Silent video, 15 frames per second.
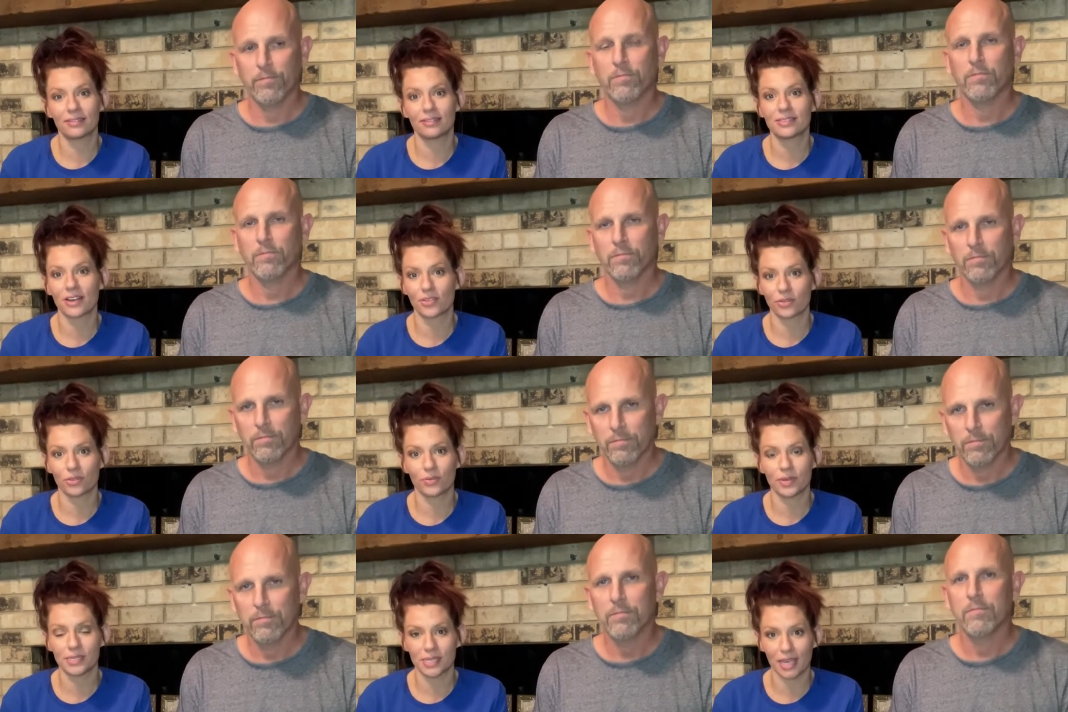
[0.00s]
Speaker 1: southern
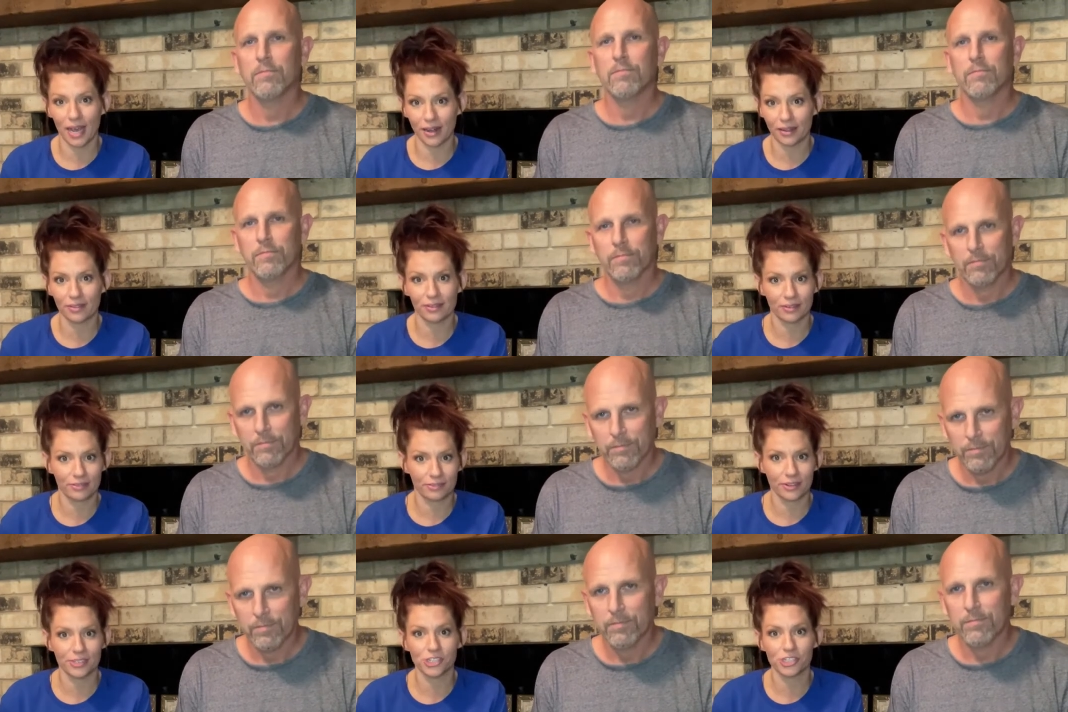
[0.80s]
Louisiana, they're
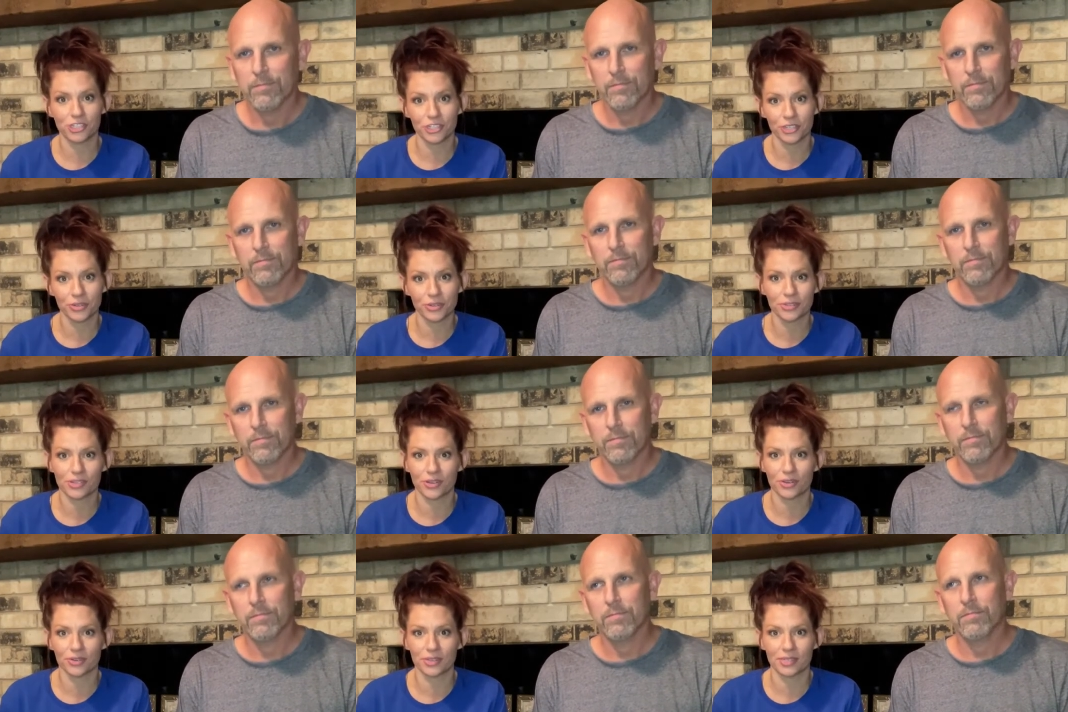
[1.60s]
French too. So
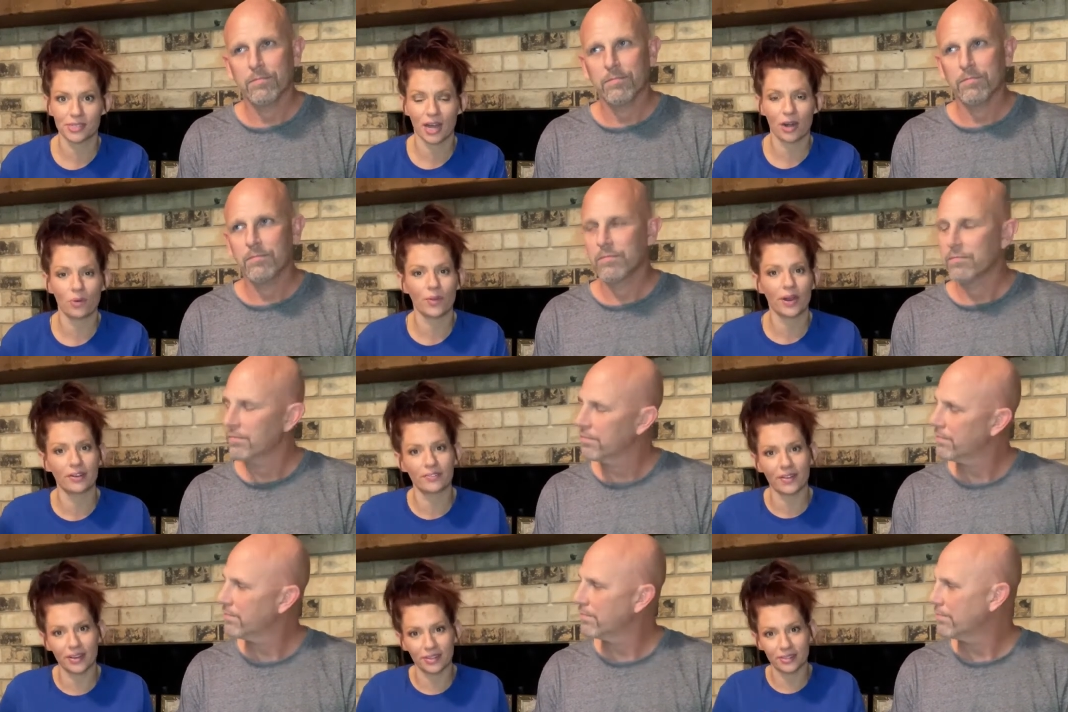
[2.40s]
it's kind of weird that
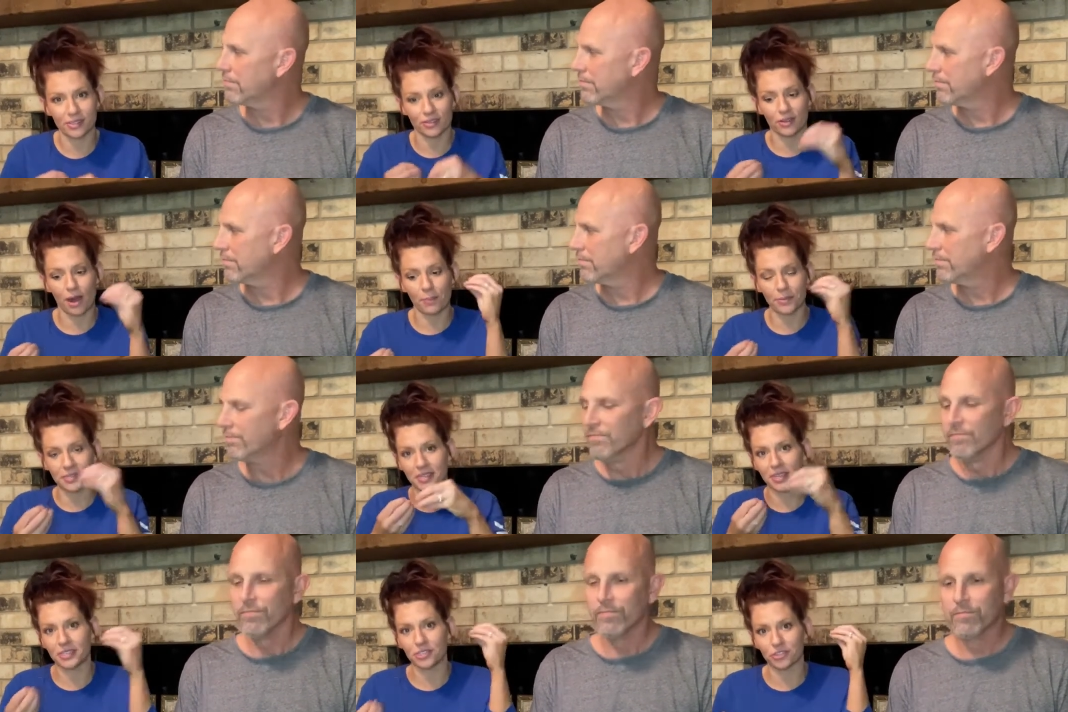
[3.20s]
it's on opposite
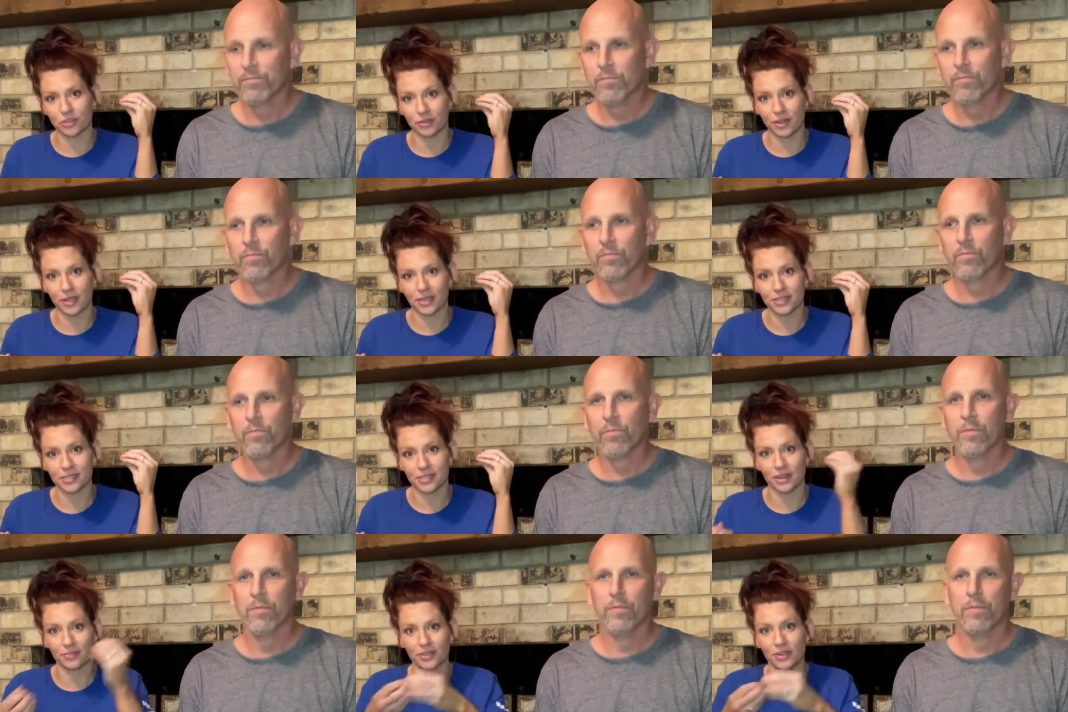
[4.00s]
ends
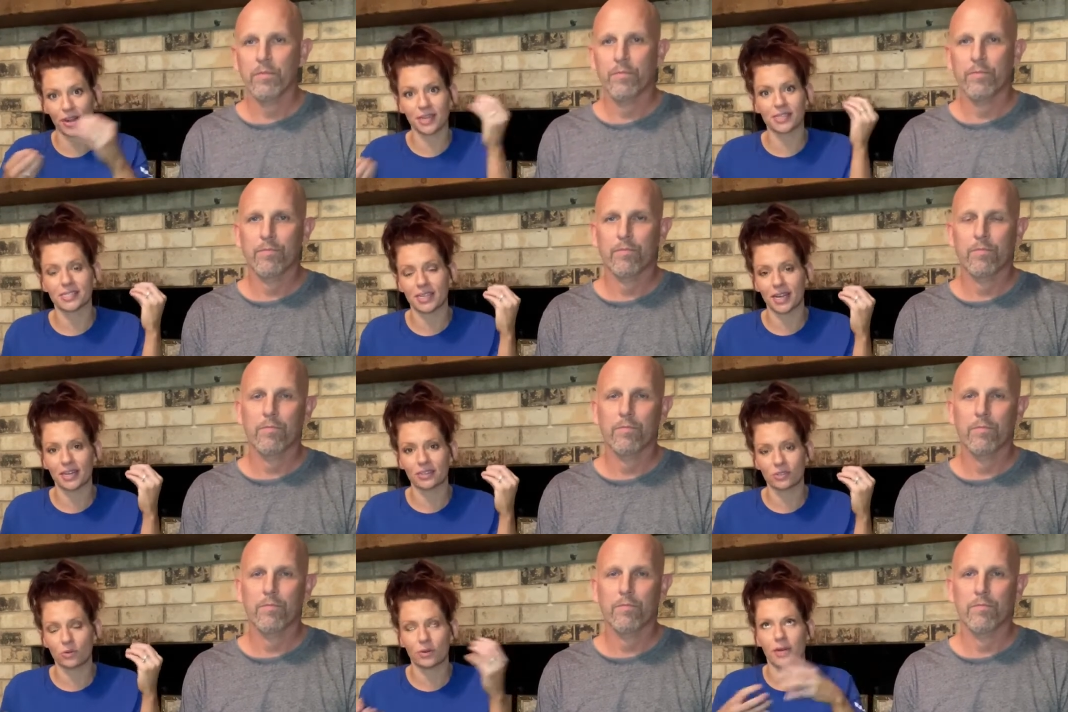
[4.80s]
of the United States,
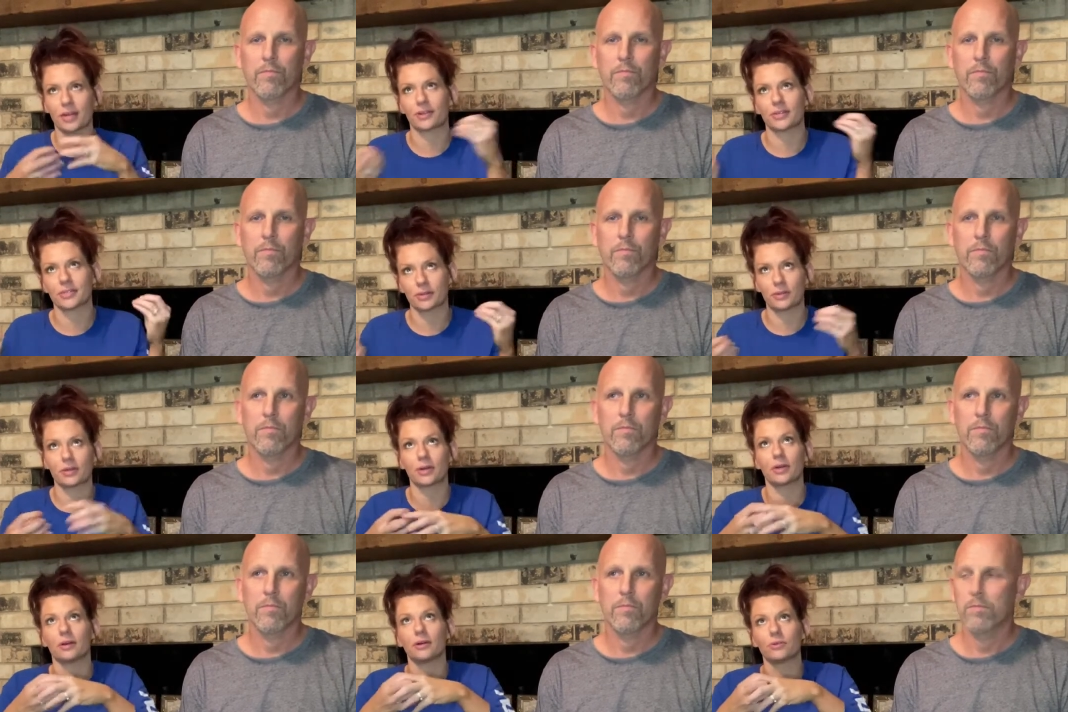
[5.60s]
or not,
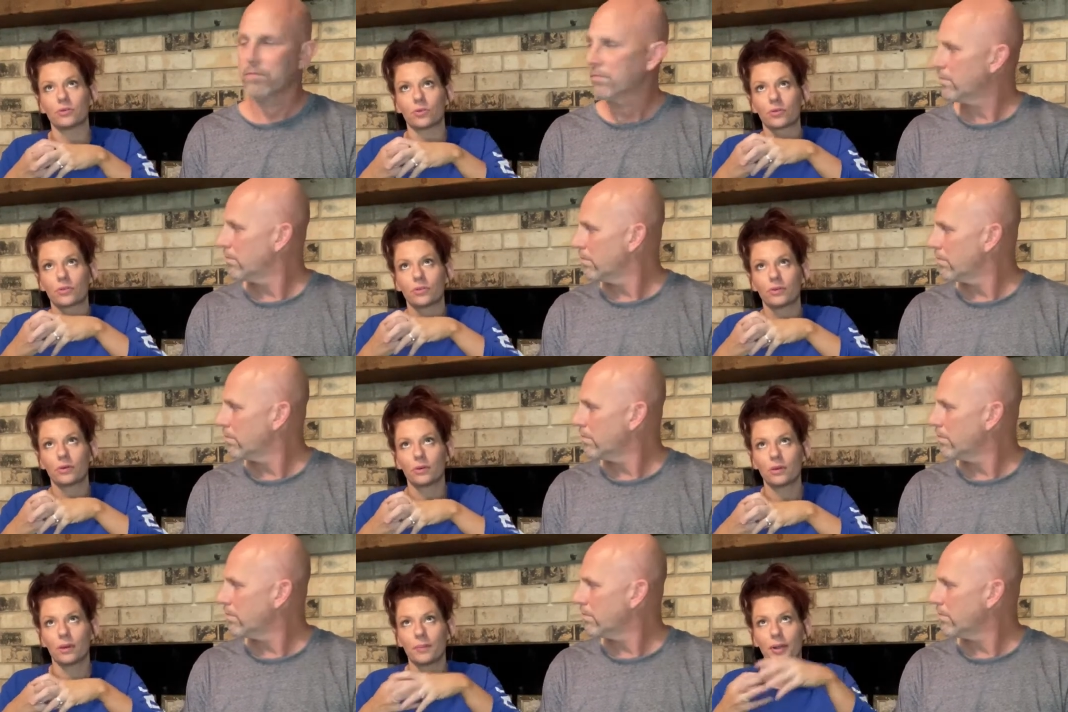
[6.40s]
uh, North
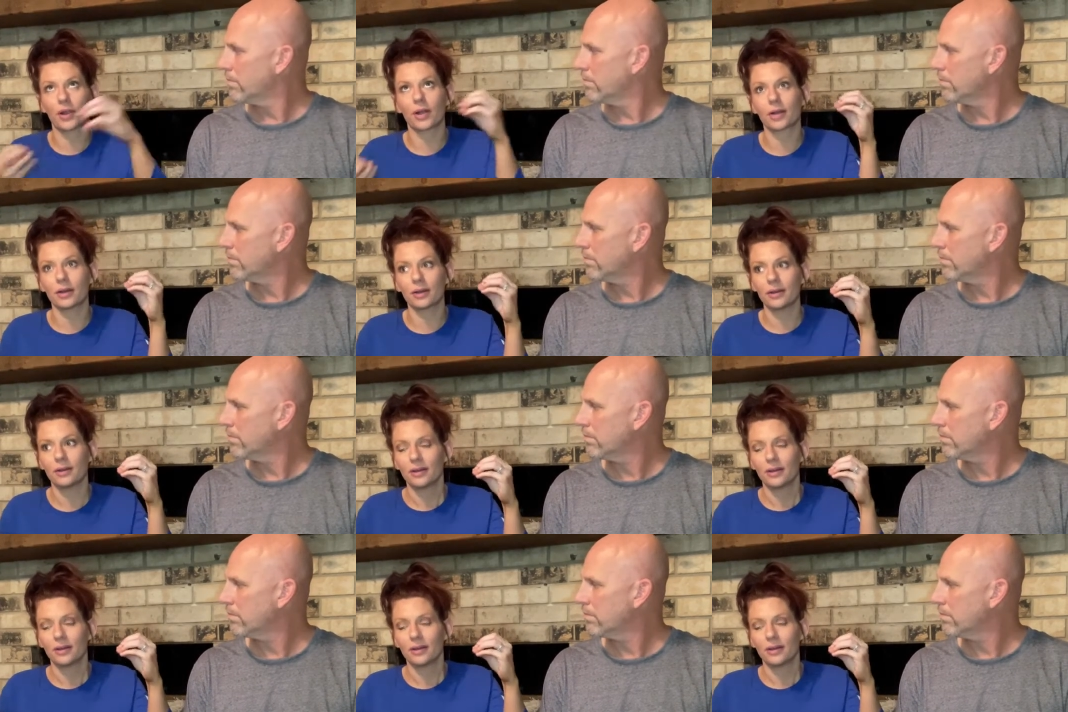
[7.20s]
America.